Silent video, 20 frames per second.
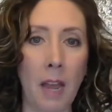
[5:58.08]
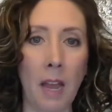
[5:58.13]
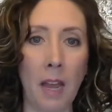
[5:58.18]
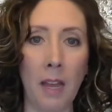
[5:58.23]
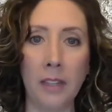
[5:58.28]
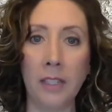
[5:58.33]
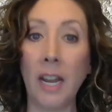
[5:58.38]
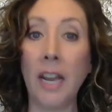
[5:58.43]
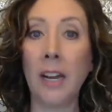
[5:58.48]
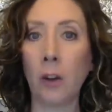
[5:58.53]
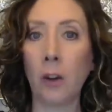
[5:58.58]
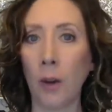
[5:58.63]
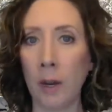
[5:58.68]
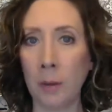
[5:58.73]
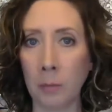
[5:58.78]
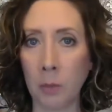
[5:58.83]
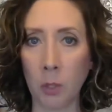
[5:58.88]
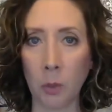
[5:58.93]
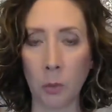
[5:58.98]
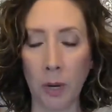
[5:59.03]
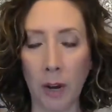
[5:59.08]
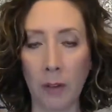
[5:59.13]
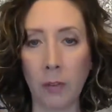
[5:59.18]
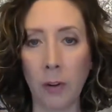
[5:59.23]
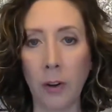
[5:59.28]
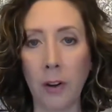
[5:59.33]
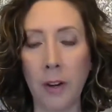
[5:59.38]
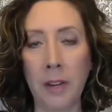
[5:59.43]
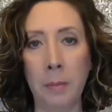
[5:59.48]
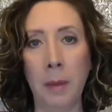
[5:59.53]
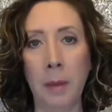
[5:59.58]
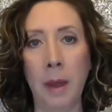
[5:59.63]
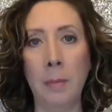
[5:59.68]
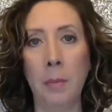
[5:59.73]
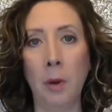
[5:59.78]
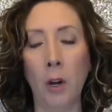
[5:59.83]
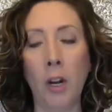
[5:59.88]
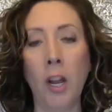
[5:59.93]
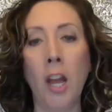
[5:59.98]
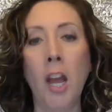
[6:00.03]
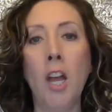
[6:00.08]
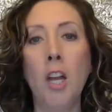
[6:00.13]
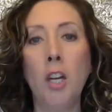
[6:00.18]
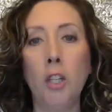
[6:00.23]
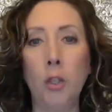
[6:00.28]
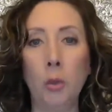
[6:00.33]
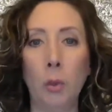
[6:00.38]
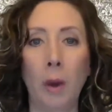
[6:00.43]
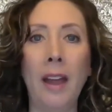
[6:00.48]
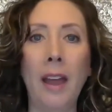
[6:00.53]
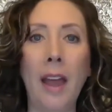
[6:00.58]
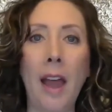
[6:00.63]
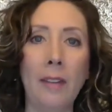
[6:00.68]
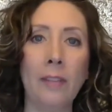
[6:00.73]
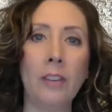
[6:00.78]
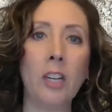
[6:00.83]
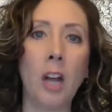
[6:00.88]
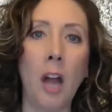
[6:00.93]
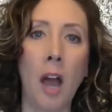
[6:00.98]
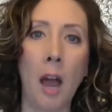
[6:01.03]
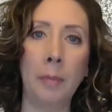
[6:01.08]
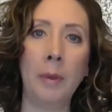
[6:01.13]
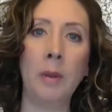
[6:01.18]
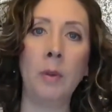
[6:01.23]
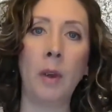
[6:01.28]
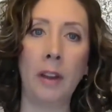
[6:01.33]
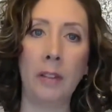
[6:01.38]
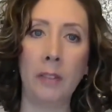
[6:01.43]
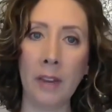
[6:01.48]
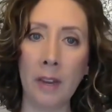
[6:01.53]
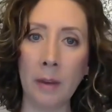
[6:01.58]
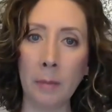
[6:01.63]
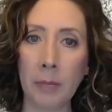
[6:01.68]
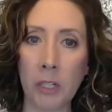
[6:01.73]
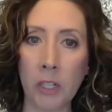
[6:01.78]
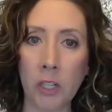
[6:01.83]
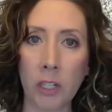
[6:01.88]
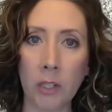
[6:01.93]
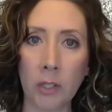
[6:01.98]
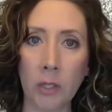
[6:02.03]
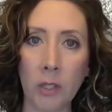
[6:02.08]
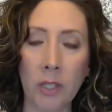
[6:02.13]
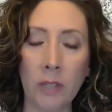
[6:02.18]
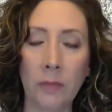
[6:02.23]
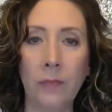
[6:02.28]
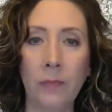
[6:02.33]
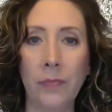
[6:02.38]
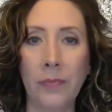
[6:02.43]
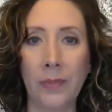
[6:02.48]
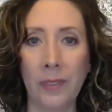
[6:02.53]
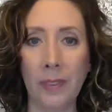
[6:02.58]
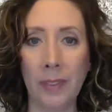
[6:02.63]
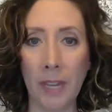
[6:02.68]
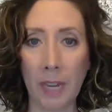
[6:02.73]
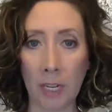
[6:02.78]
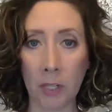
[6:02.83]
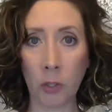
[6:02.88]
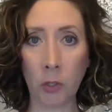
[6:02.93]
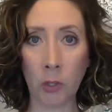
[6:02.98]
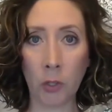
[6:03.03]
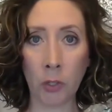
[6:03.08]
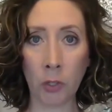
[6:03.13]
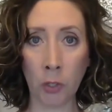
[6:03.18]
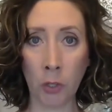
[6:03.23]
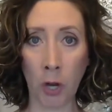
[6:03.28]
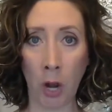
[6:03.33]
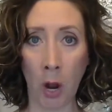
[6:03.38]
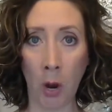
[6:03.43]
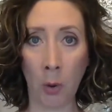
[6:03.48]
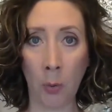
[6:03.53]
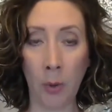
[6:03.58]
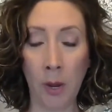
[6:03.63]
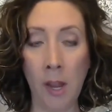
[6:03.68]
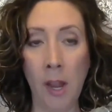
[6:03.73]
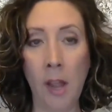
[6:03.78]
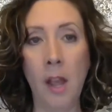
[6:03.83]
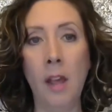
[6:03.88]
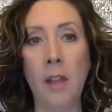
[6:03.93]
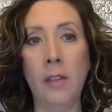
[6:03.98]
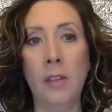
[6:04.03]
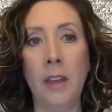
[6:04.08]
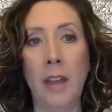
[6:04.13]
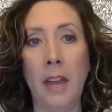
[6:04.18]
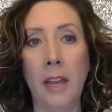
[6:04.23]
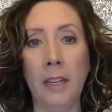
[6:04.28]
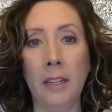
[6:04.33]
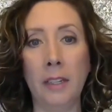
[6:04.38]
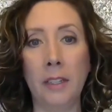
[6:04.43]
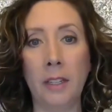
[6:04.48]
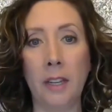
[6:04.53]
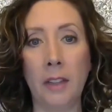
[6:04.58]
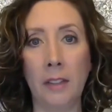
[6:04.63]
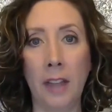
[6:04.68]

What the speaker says: diagrams or whatever in my book, do I have to copyright the images? The answer is no, that